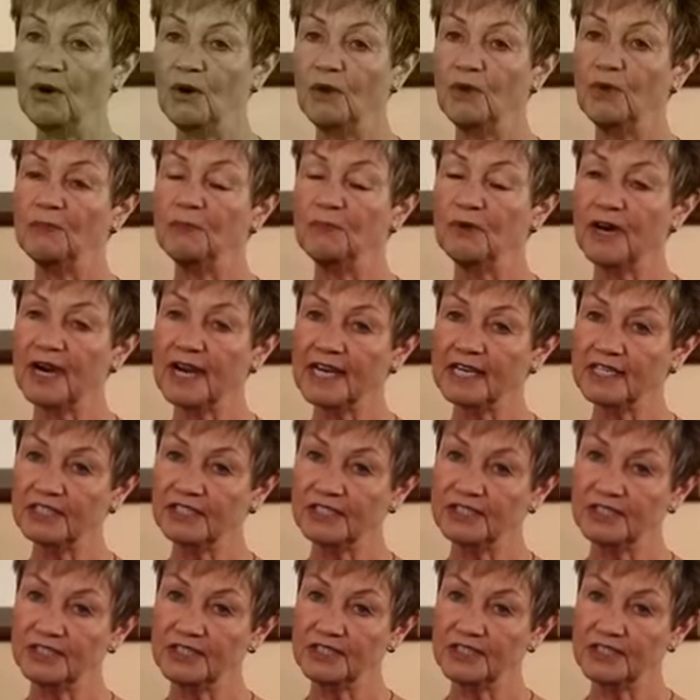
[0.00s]
Well, prior
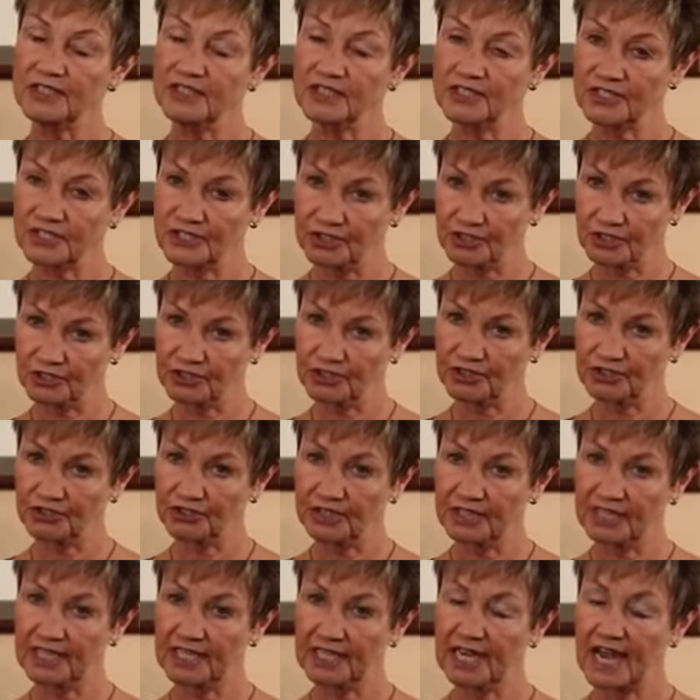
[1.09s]
to the
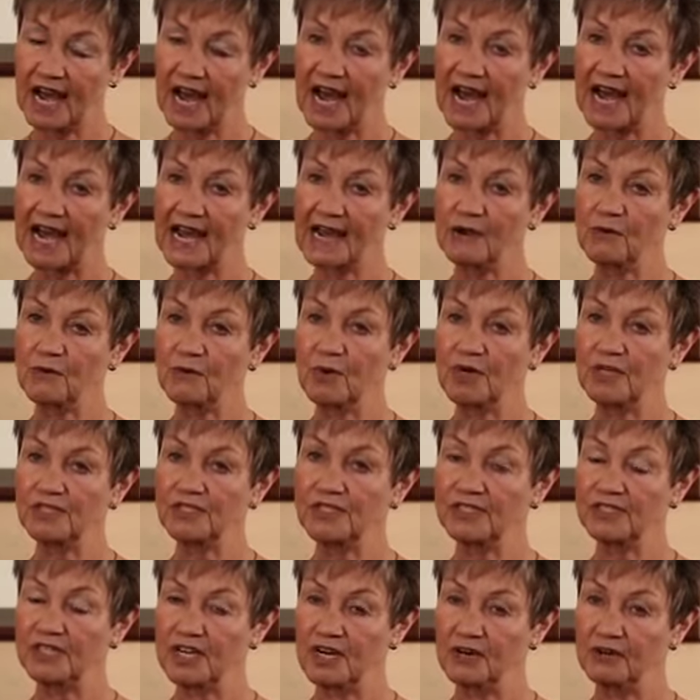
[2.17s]
surgery, I
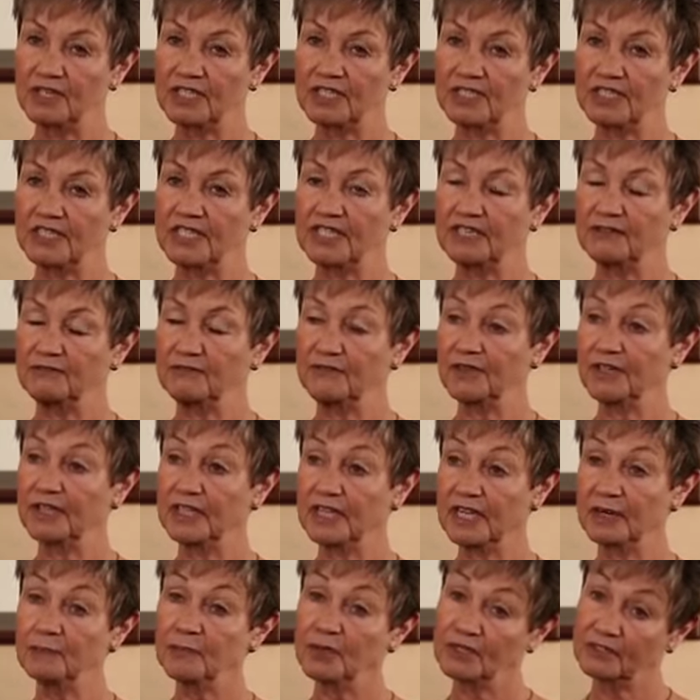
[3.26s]
was noticing for a
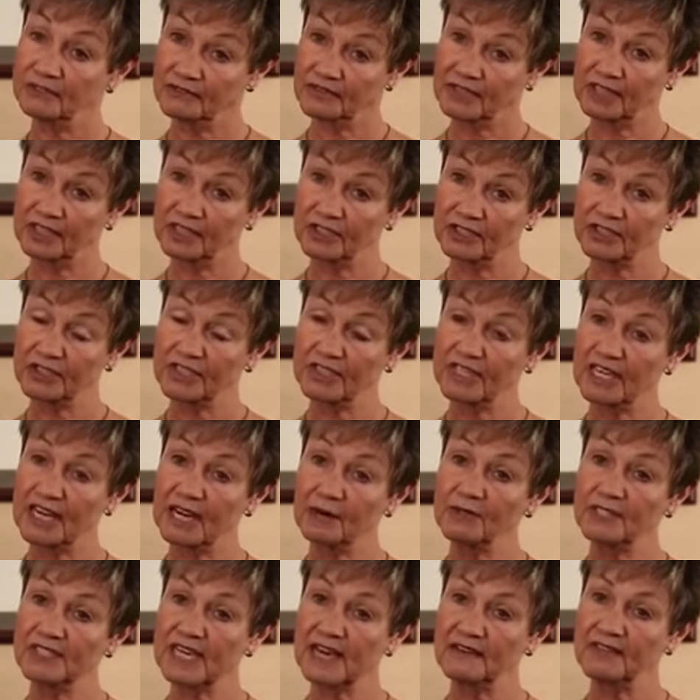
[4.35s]
number of years that I
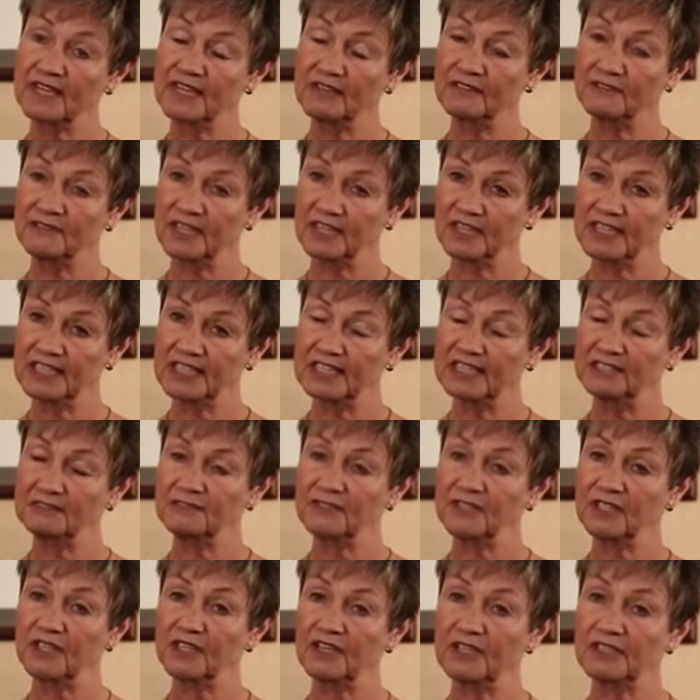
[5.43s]
was having a very
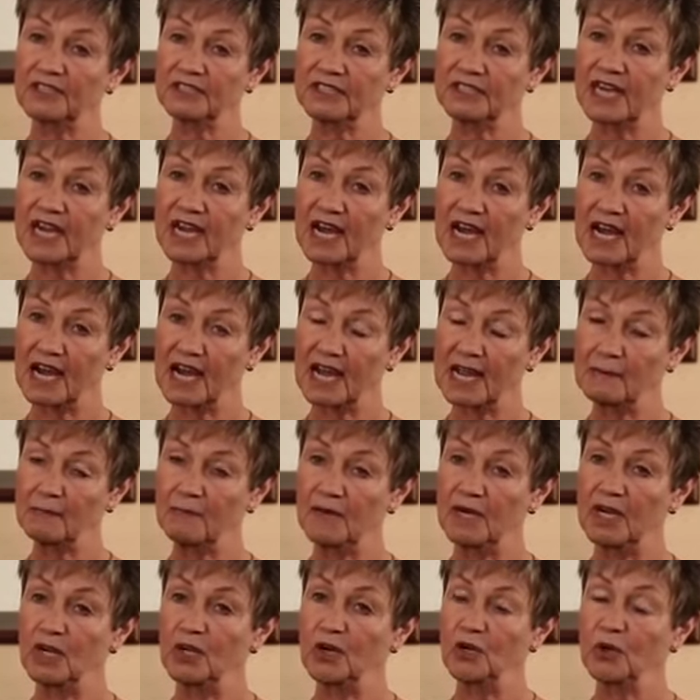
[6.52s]
difficult
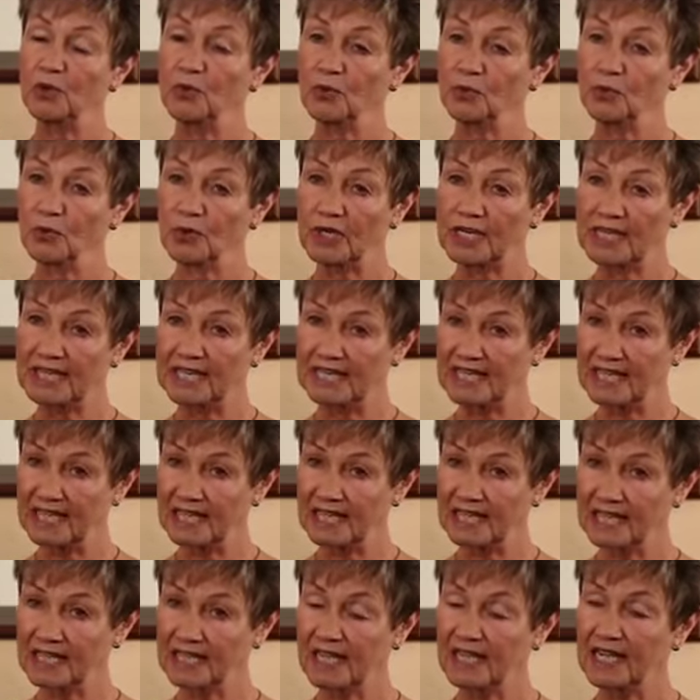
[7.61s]
time
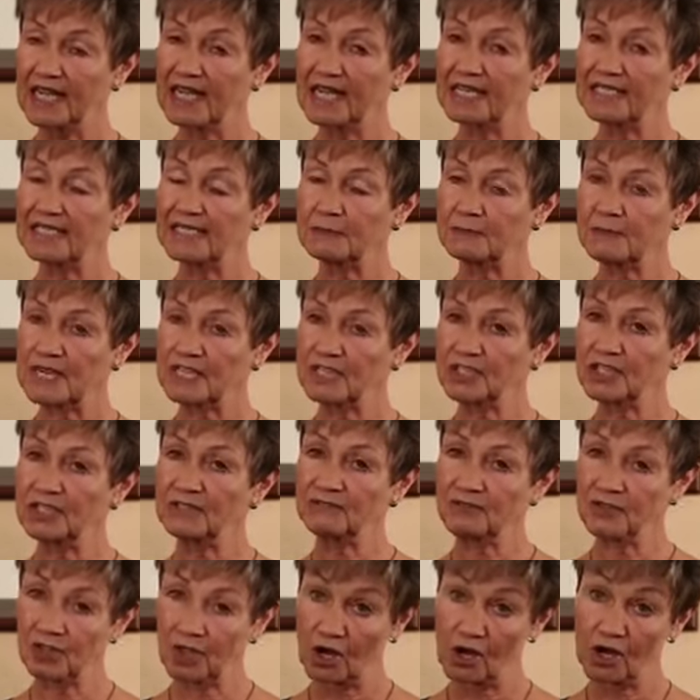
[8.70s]
reading, especially
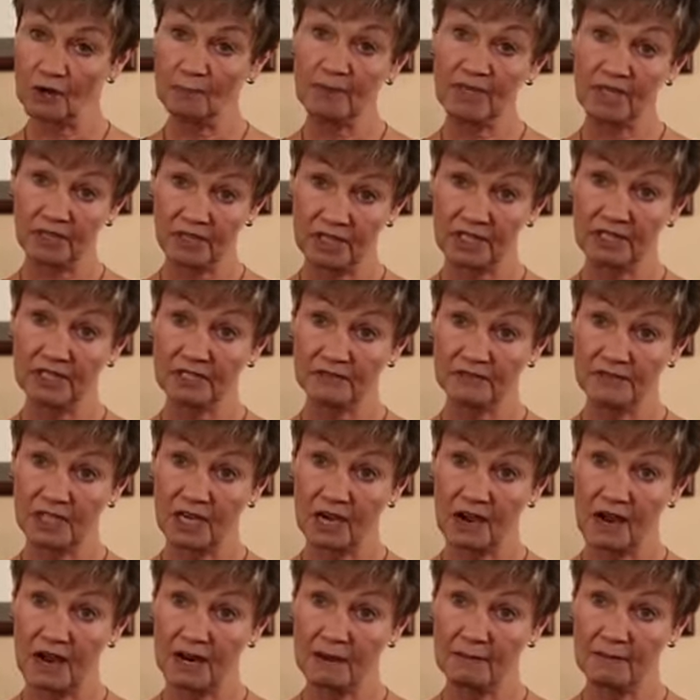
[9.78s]
for long periods of
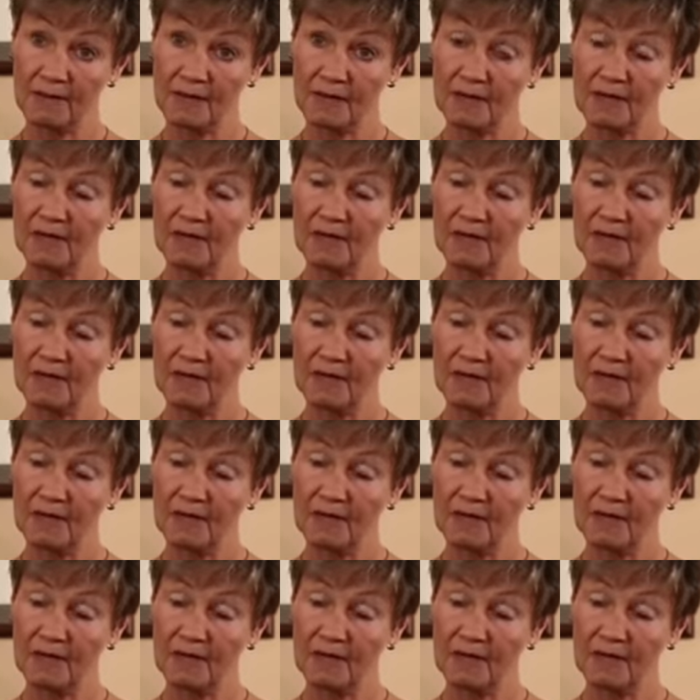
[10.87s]
time,